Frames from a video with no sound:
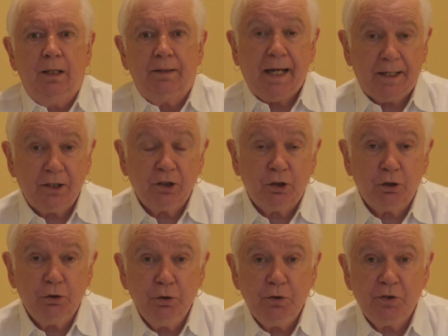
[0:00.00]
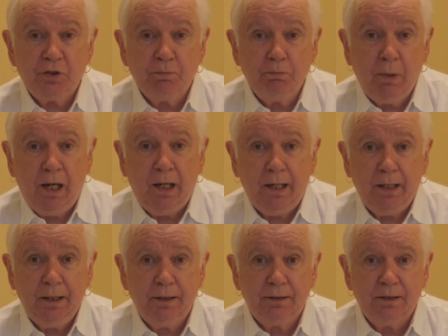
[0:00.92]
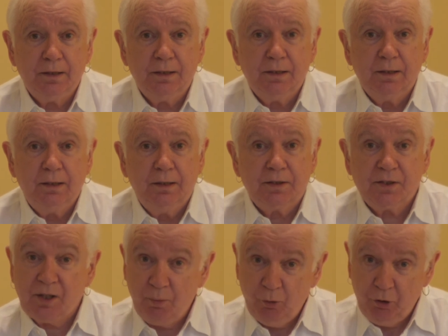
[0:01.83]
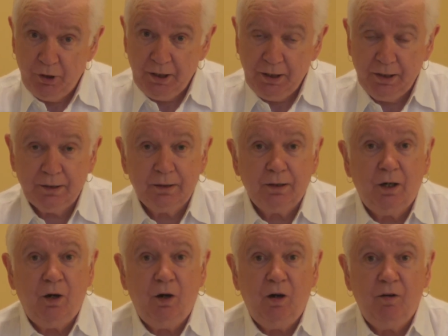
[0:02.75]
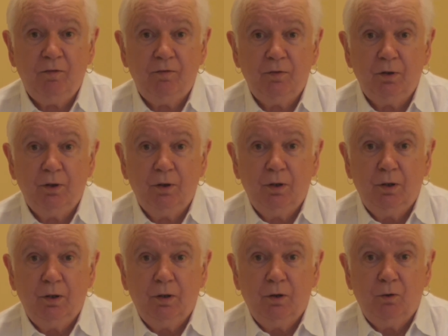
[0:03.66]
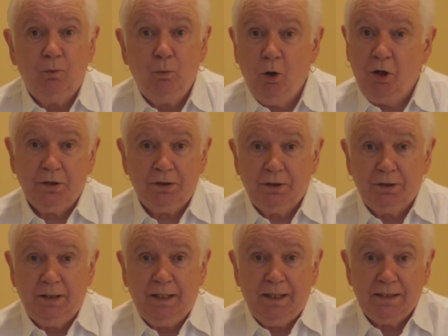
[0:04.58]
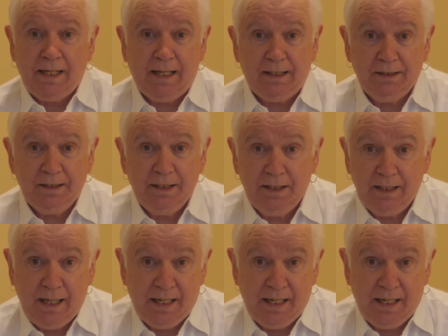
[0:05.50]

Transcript: That concludes my summary of what exactly the